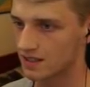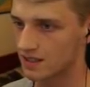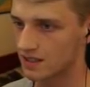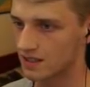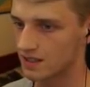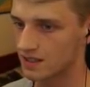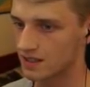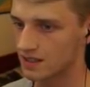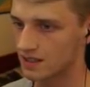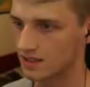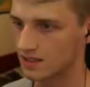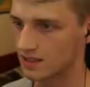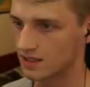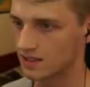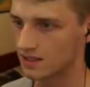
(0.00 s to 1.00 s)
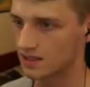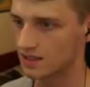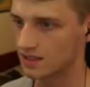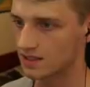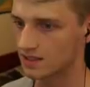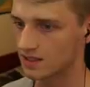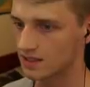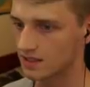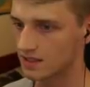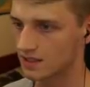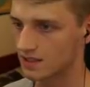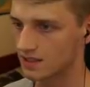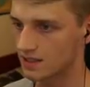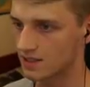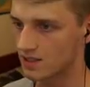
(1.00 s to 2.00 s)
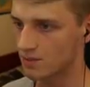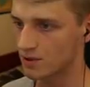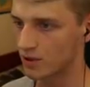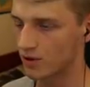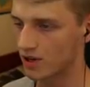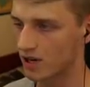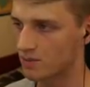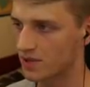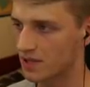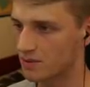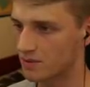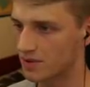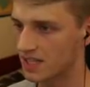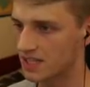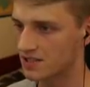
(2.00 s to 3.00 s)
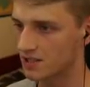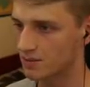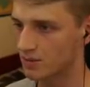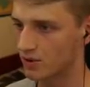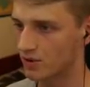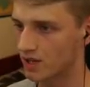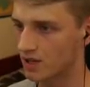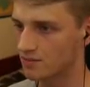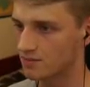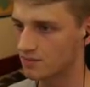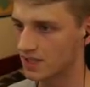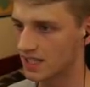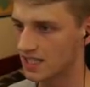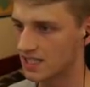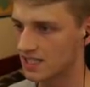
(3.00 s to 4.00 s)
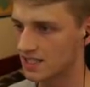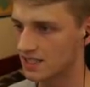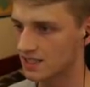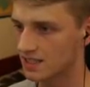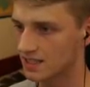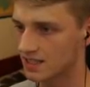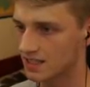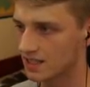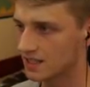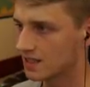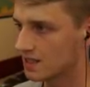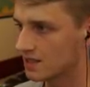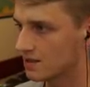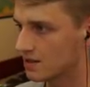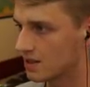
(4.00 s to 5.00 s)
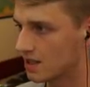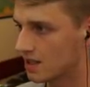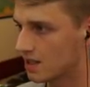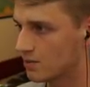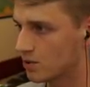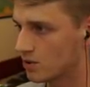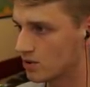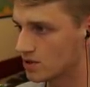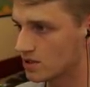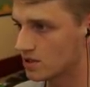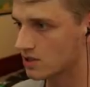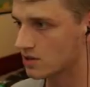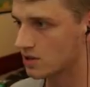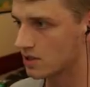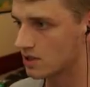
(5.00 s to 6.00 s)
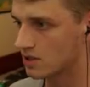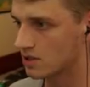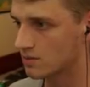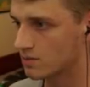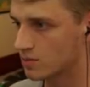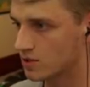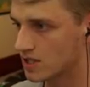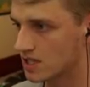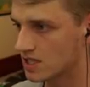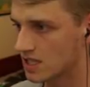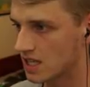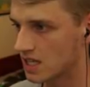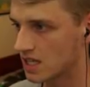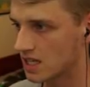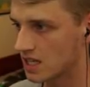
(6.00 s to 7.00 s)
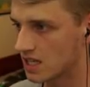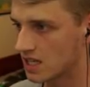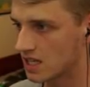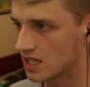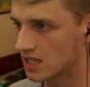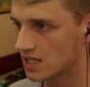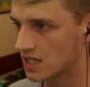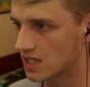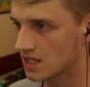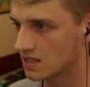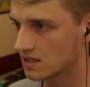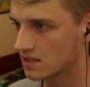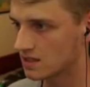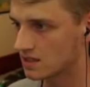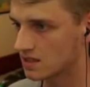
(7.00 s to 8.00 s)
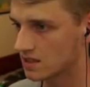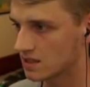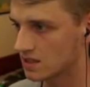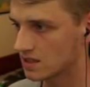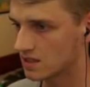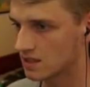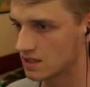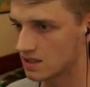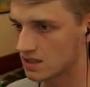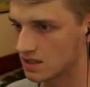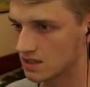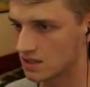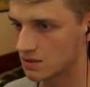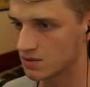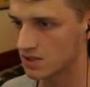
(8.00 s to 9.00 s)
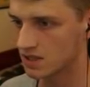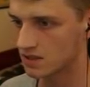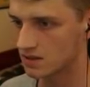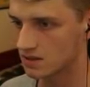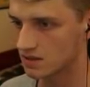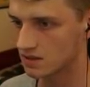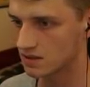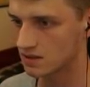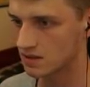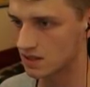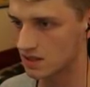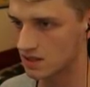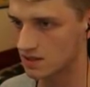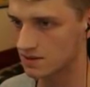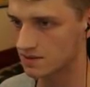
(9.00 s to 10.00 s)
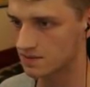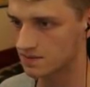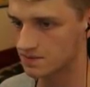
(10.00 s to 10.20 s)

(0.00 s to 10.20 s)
Uh, stop blowing up, people. Please stop blowing up, please. Uh, pulse score 100%. Yeah. 100%? Nice.